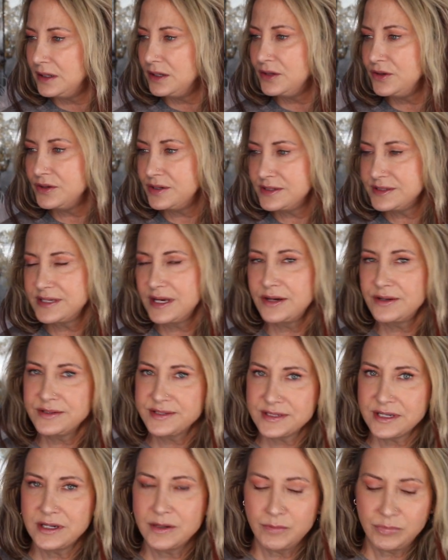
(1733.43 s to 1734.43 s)
you can tell
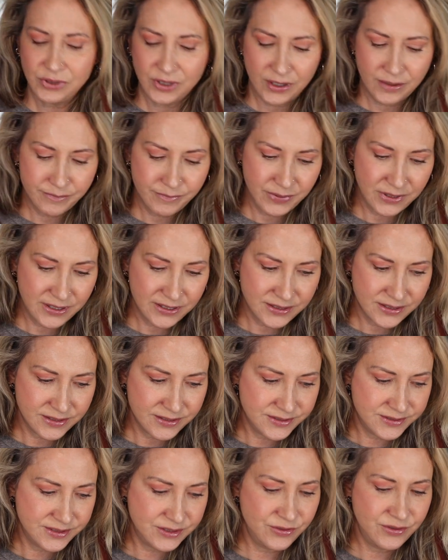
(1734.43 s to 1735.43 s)
it's gonna plump
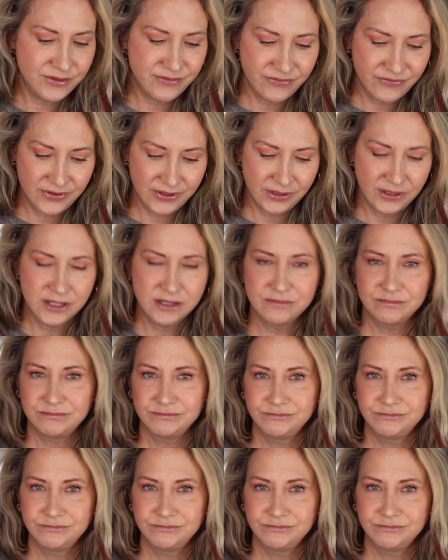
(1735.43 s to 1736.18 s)
because you can feel it.